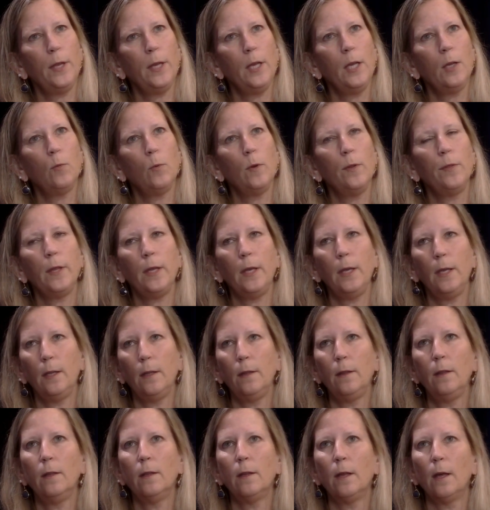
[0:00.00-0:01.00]
think
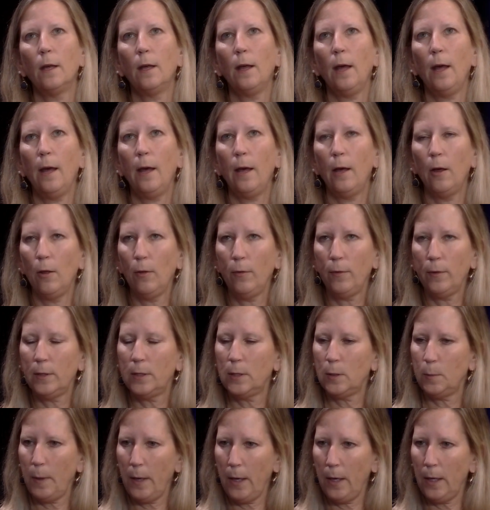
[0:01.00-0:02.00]
within the health
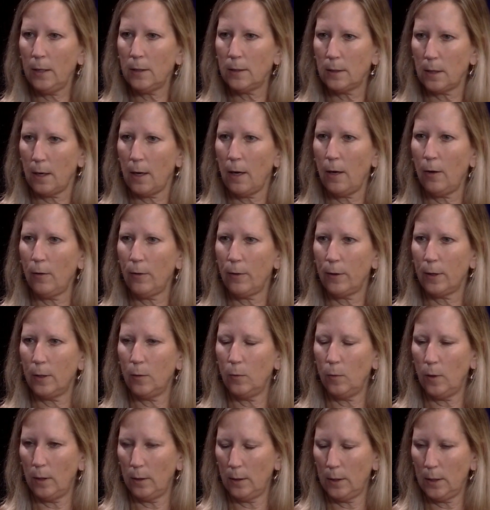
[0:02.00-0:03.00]
space, the health and
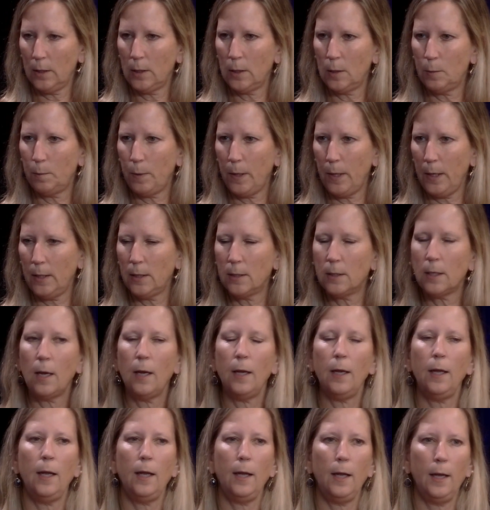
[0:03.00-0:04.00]
wellness space,
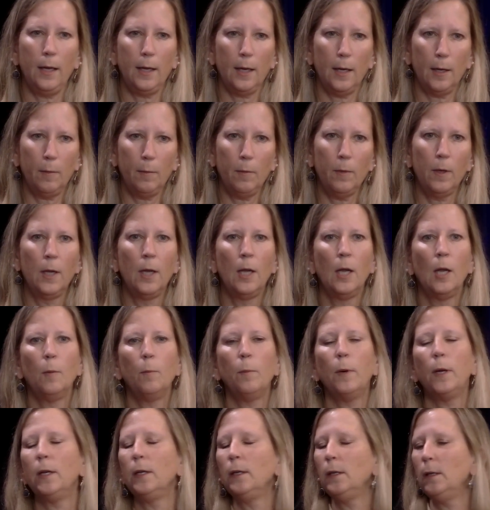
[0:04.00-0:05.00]
I am,
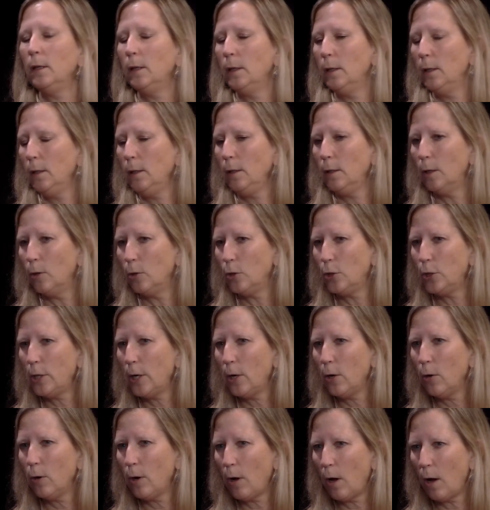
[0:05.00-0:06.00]
but
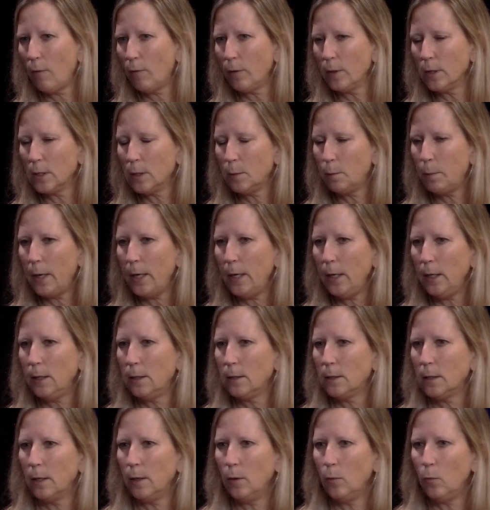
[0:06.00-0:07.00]
shared office
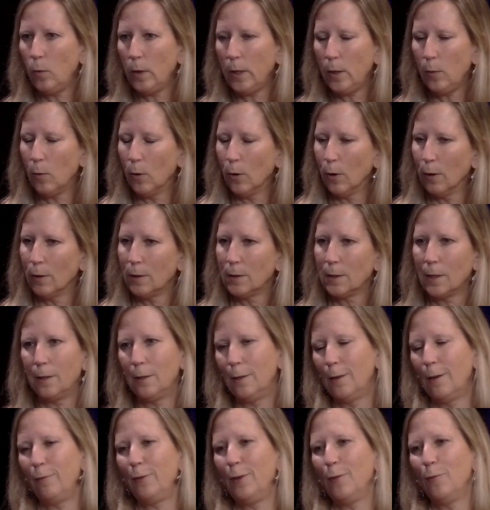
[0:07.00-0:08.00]
space and WeWorks. I don't
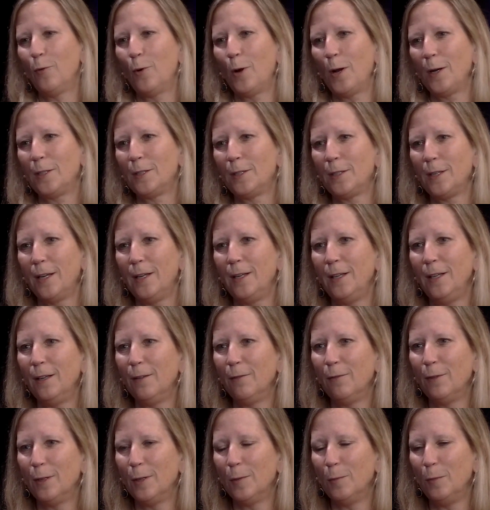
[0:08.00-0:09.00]
know if you've watched any
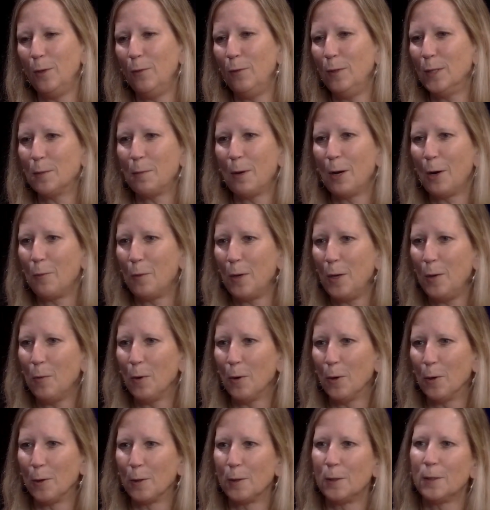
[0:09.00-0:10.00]
of the movies about
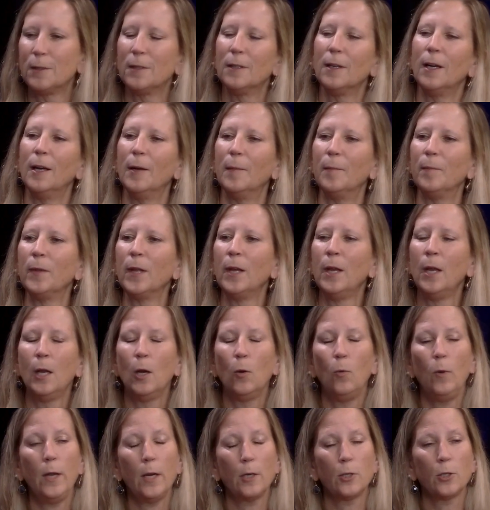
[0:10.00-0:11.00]
WeWorks.
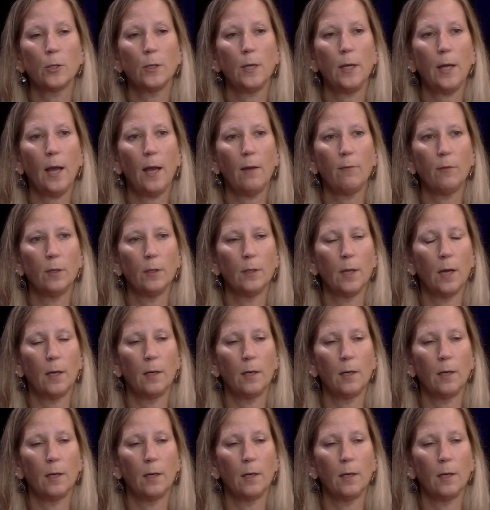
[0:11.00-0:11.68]
We actually have a